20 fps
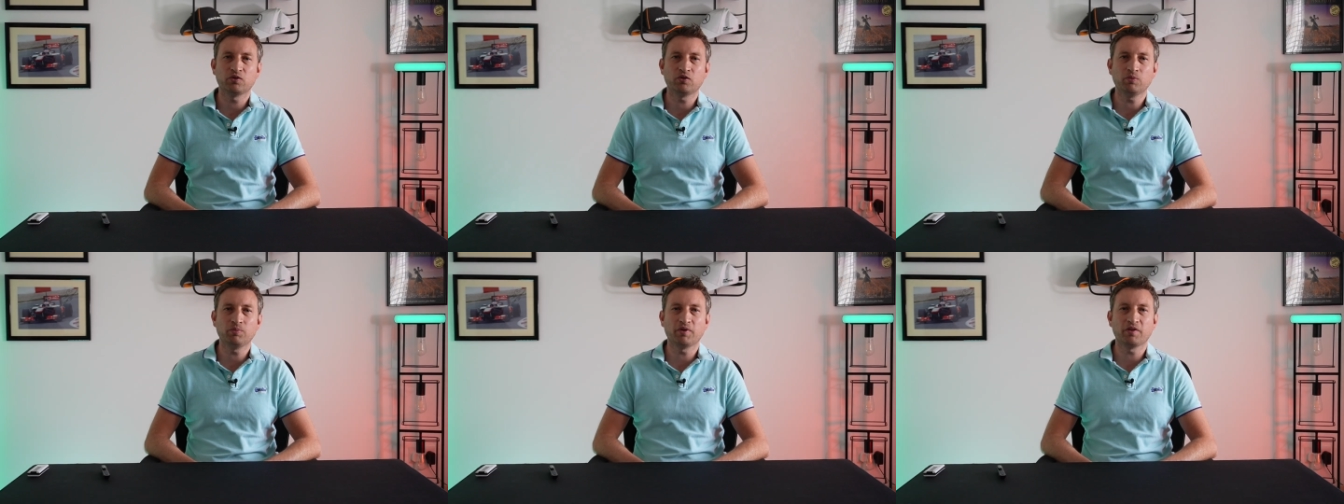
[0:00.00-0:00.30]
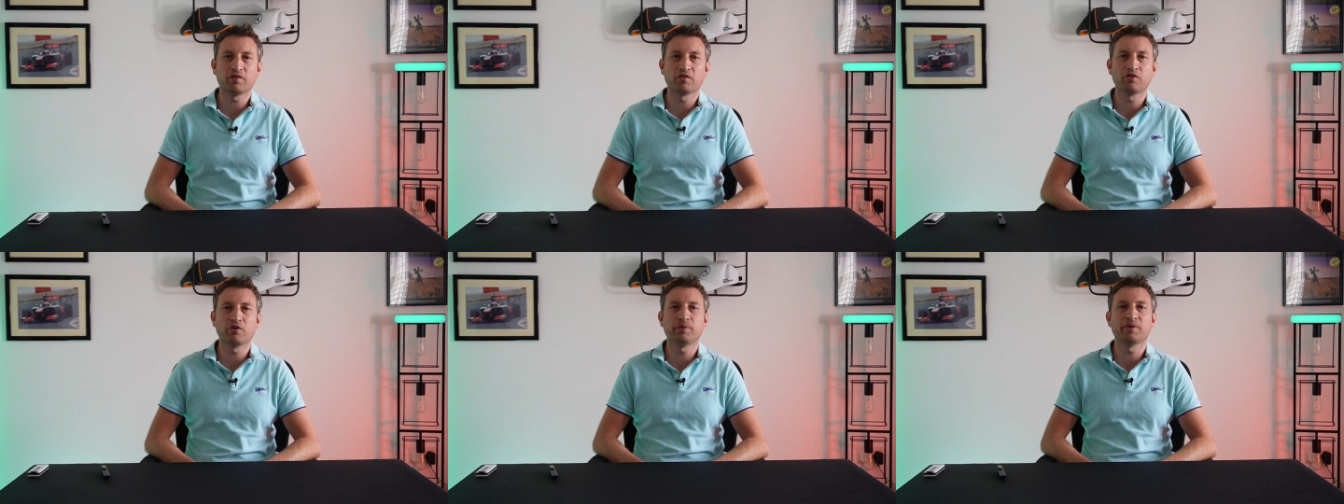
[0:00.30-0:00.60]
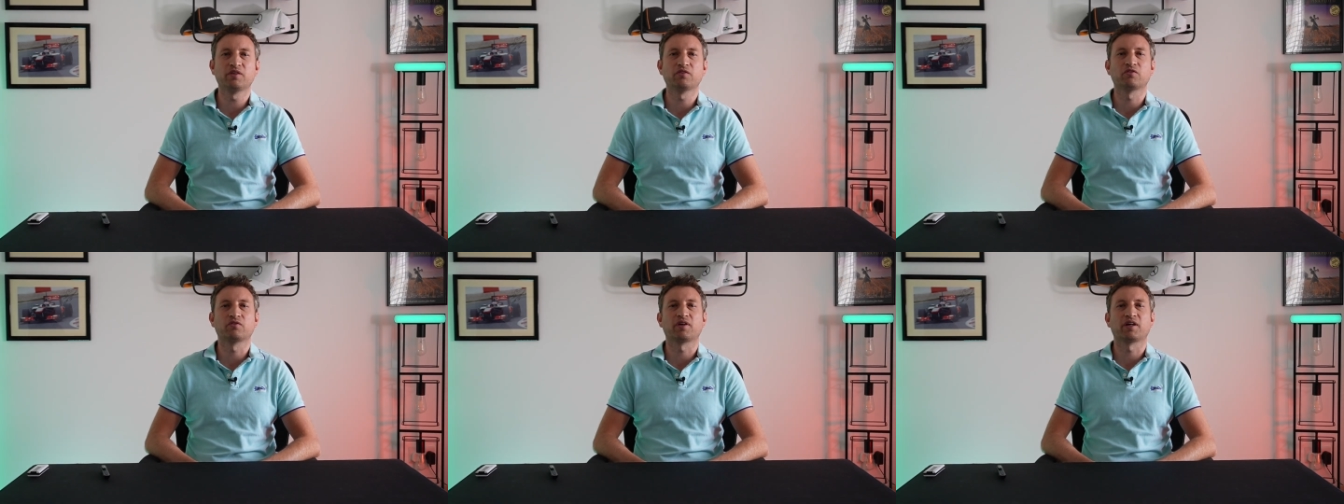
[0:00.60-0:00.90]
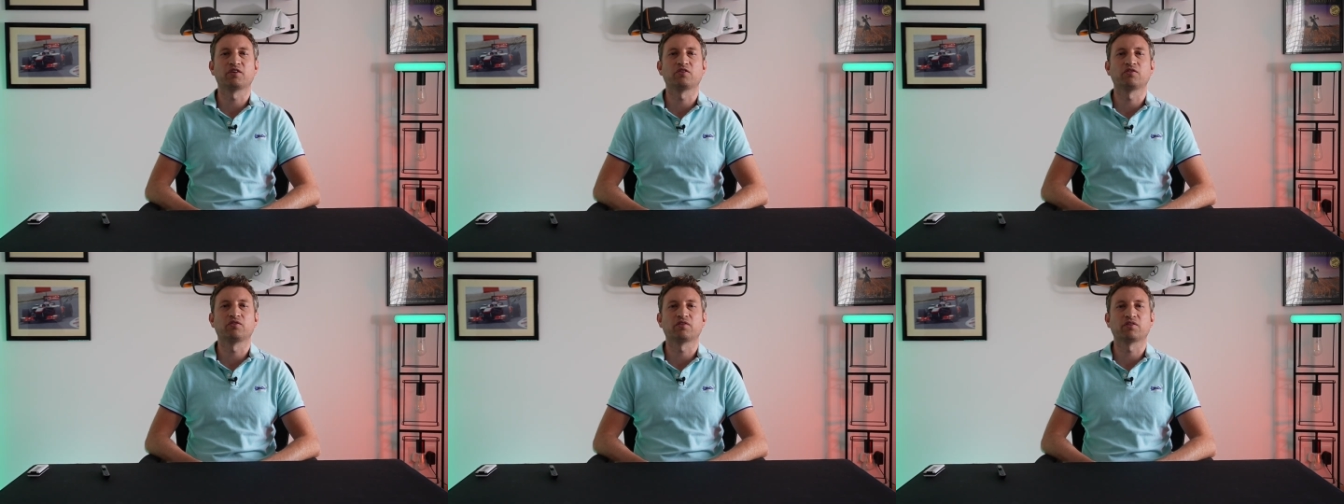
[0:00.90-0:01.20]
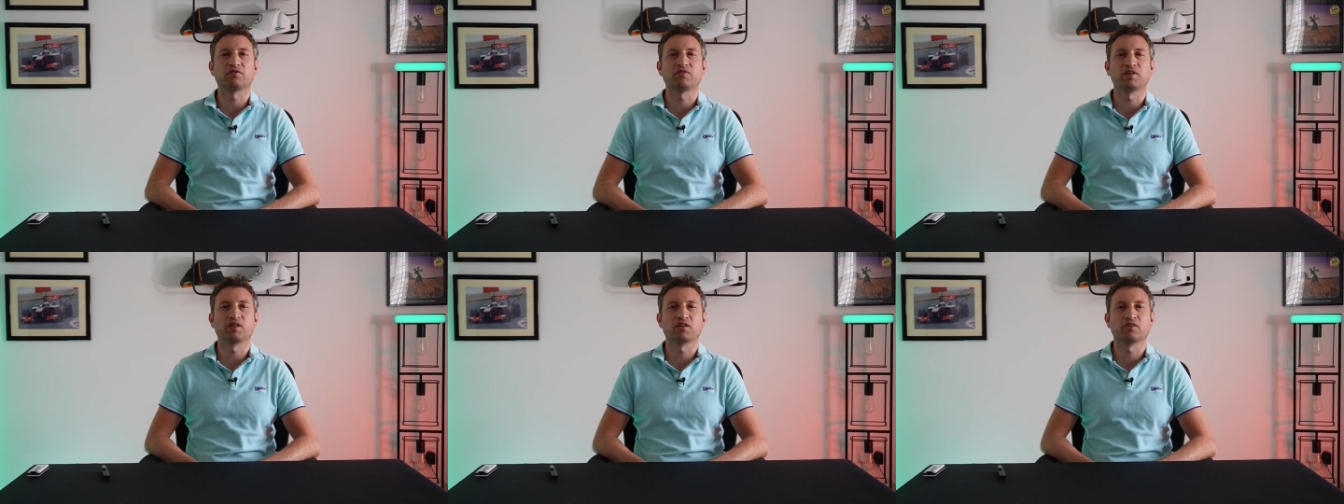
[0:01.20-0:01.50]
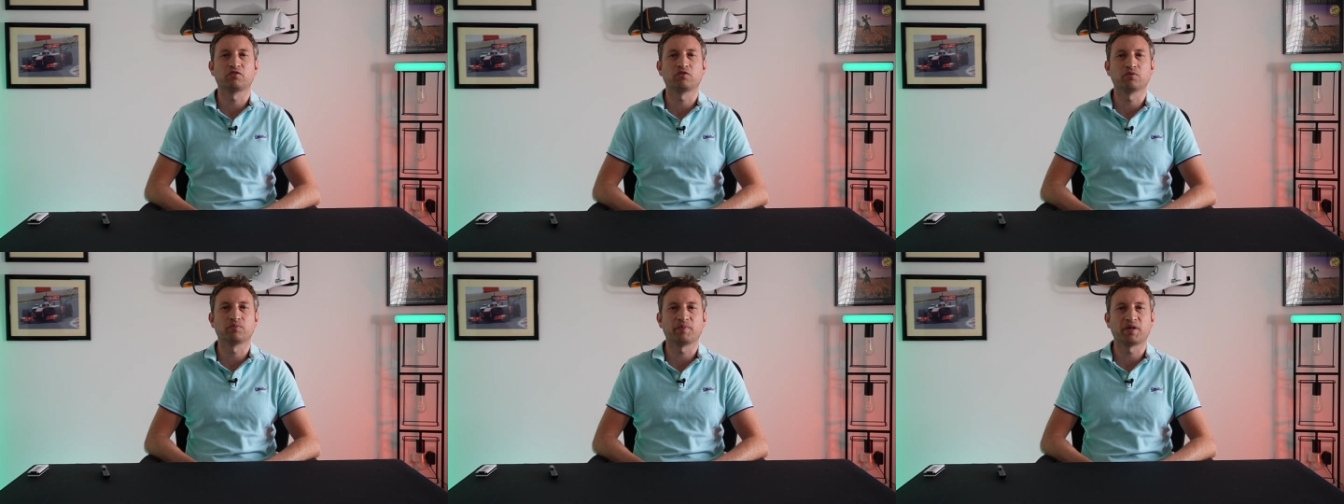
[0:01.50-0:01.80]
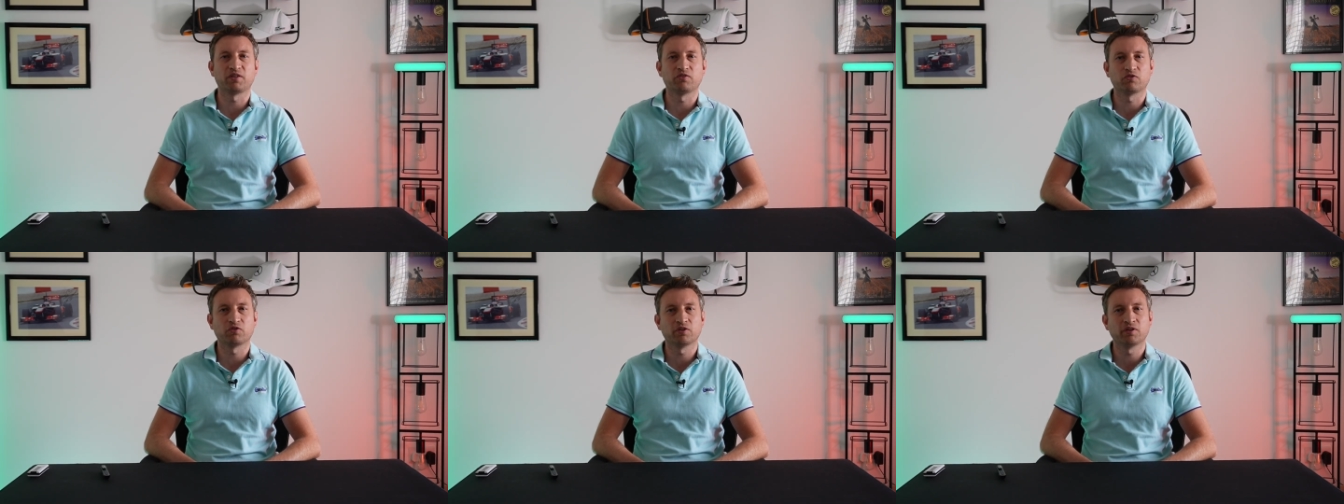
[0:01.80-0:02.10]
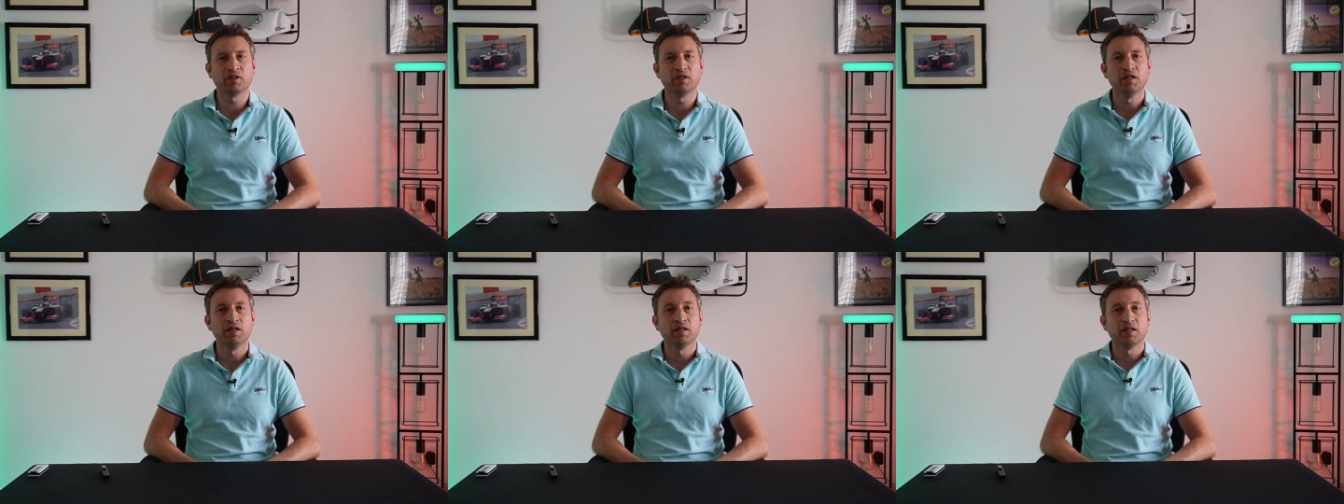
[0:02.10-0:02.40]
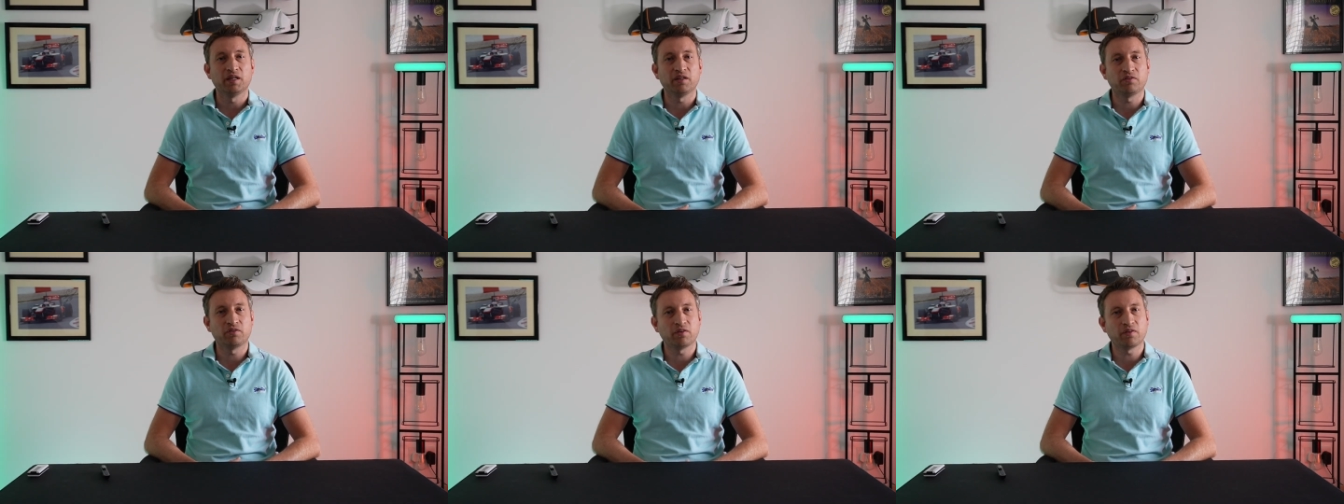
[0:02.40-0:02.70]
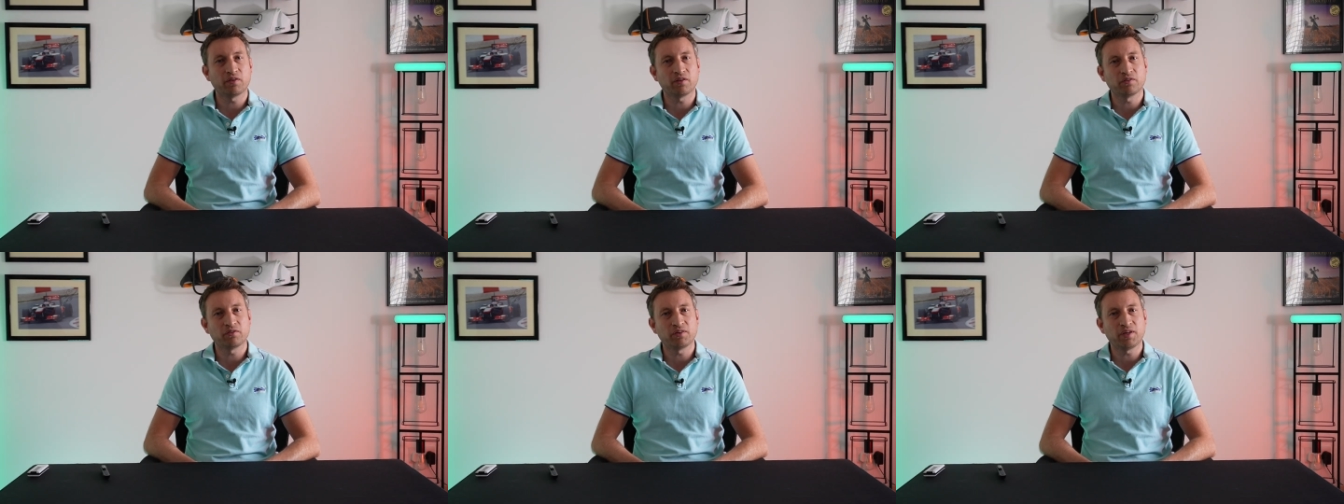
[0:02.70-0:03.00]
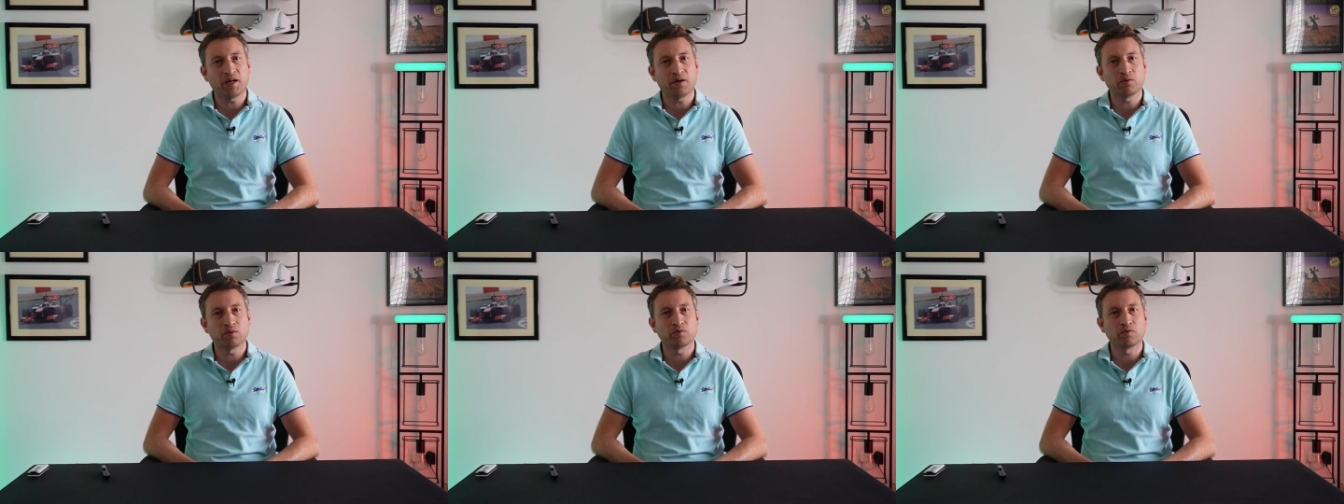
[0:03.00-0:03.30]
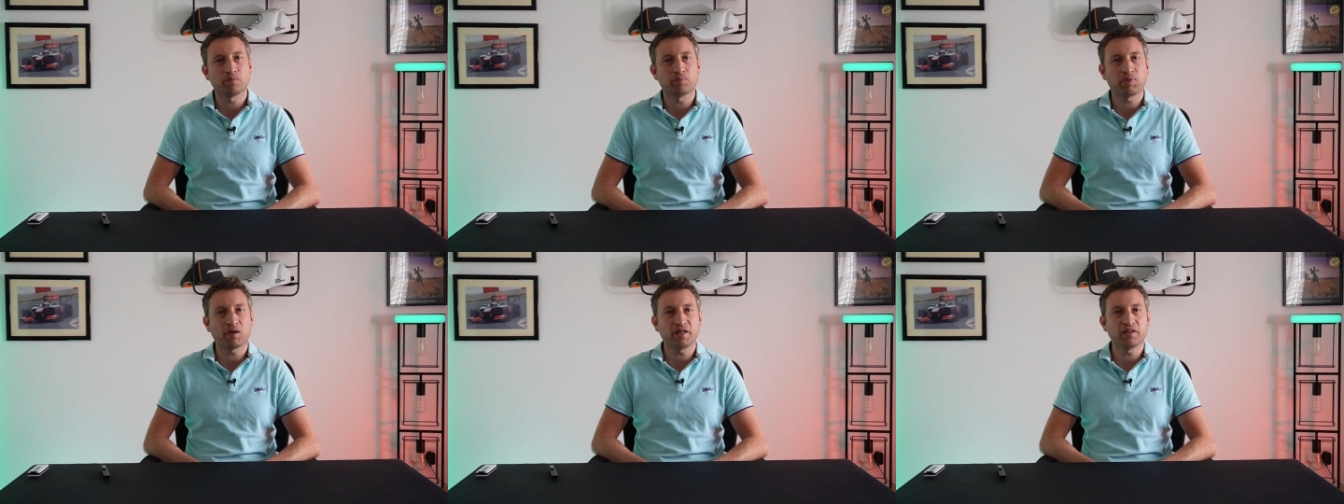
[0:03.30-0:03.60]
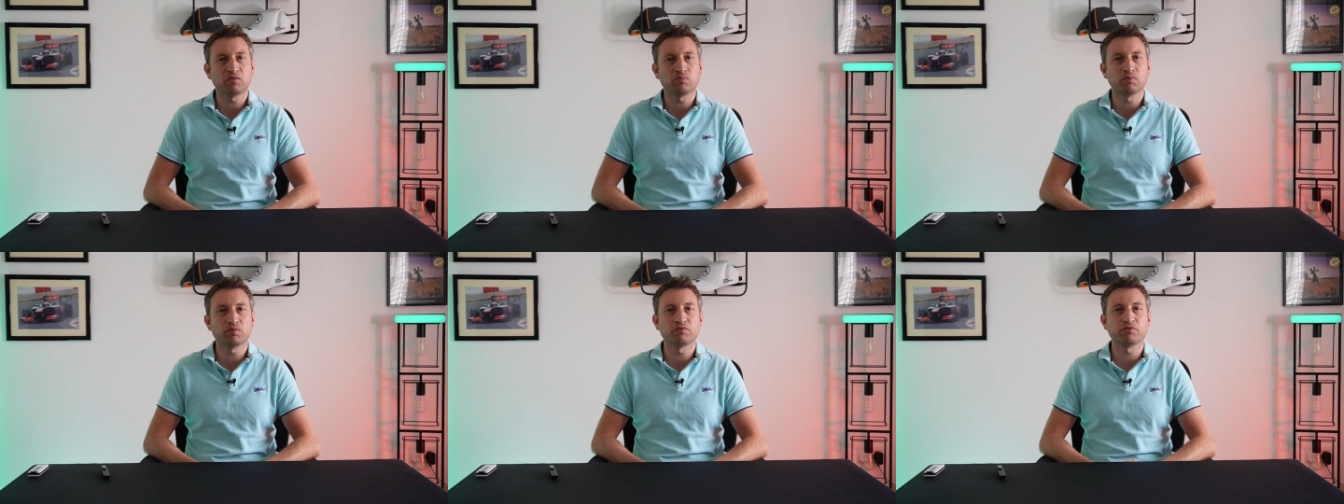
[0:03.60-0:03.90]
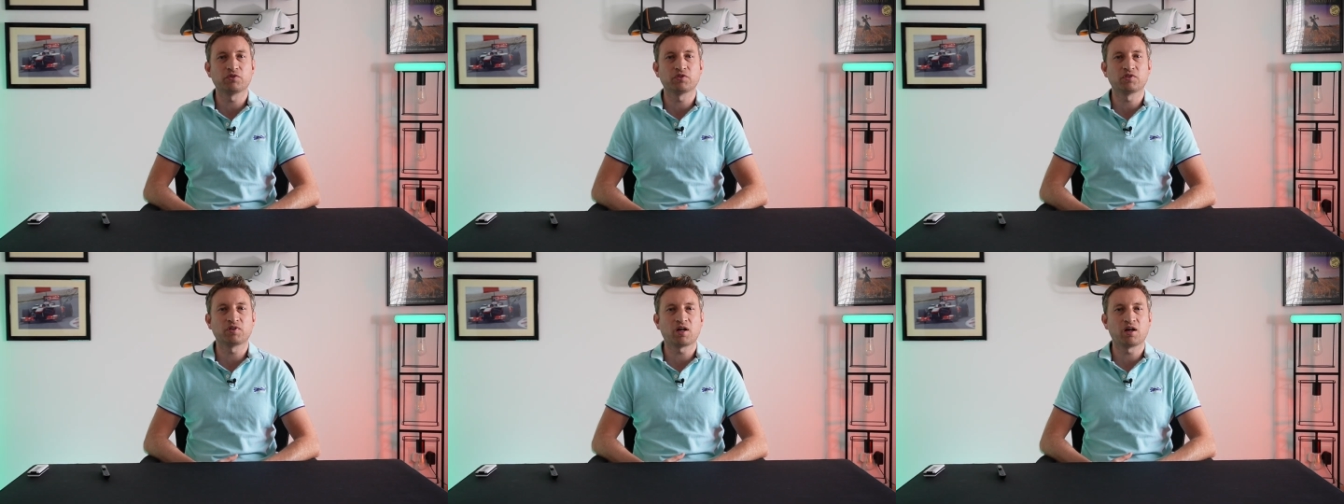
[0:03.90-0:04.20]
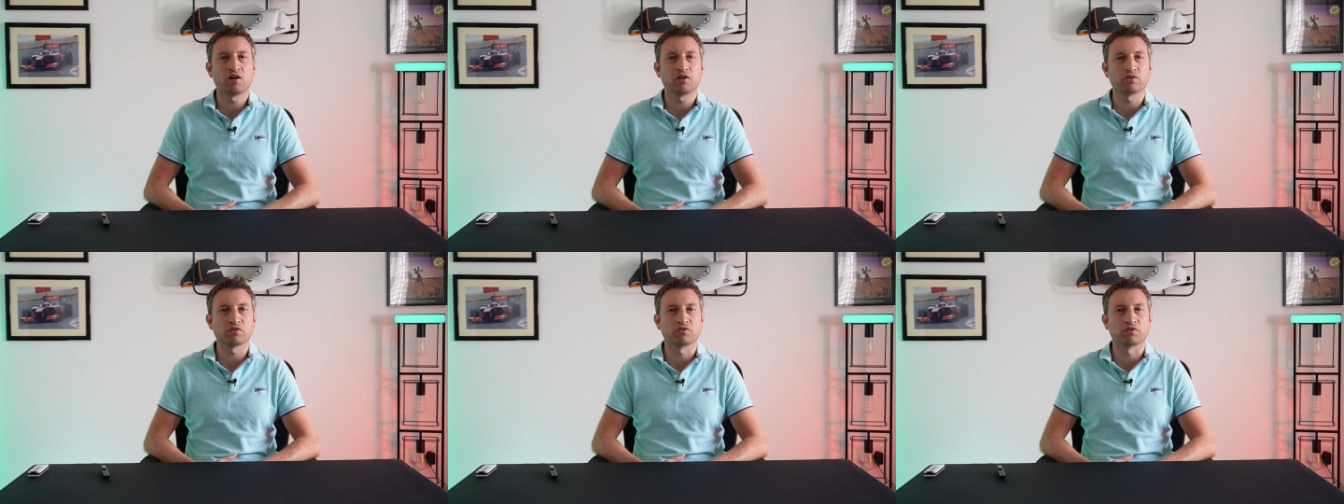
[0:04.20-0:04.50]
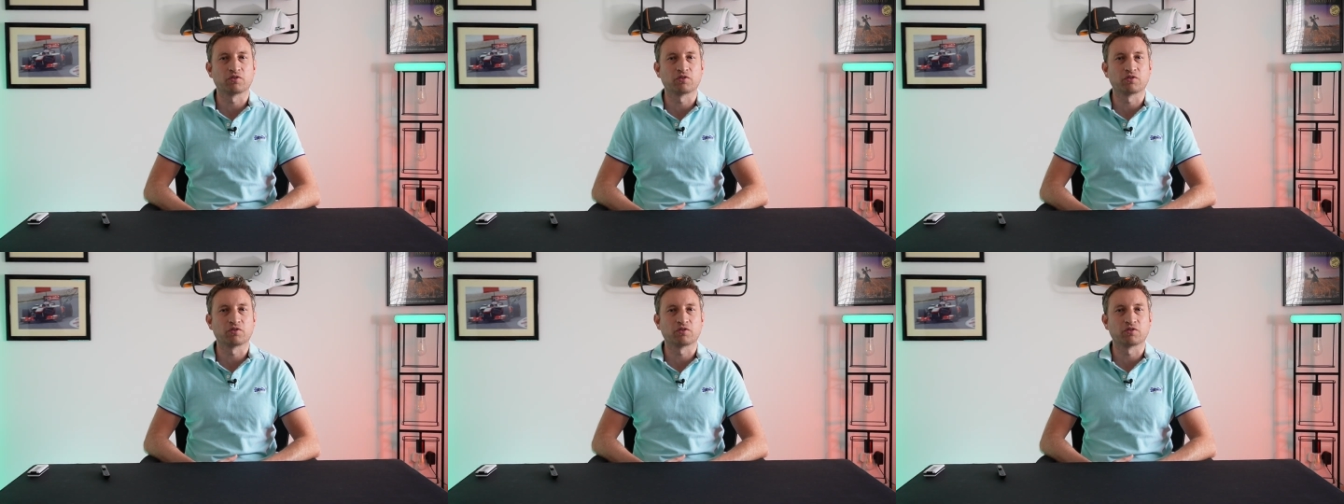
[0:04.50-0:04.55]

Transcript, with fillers: a couple of the new integrations I feel I should mention is that there's now a replacement for Dark